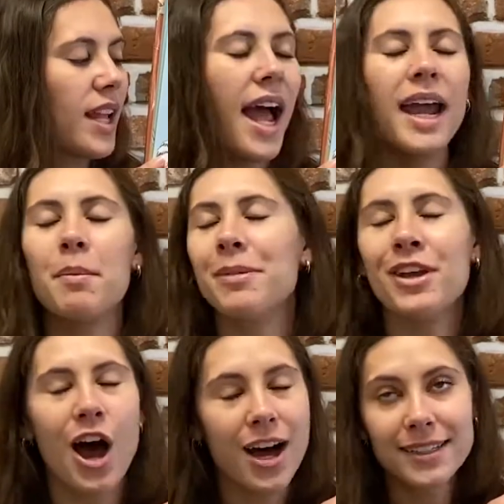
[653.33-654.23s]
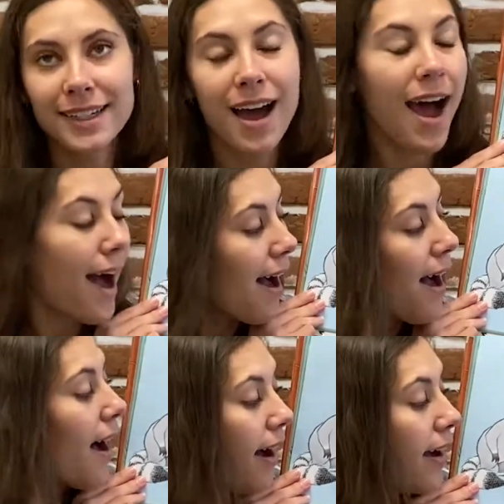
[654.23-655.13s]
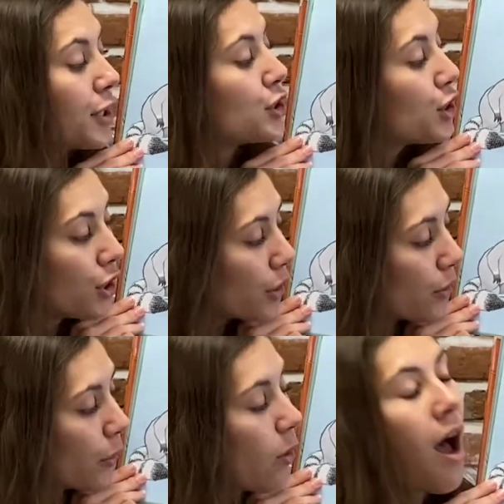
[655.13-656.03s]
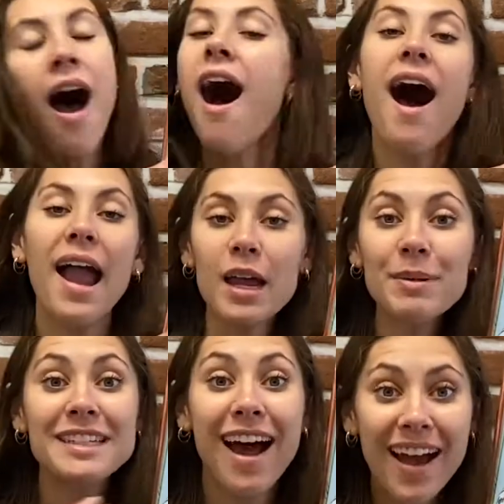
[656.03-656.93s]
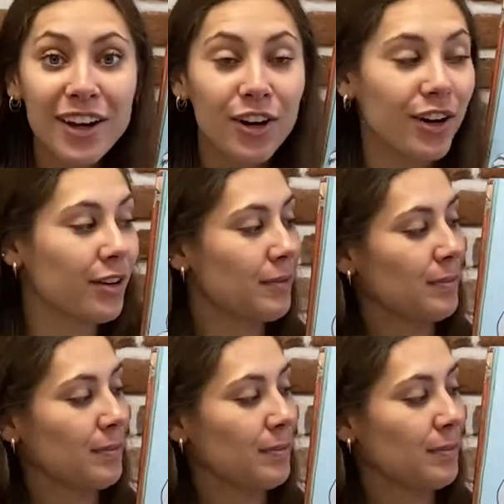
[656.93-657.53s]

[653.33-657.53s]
I am not an a, a, a chew. I am a tiger.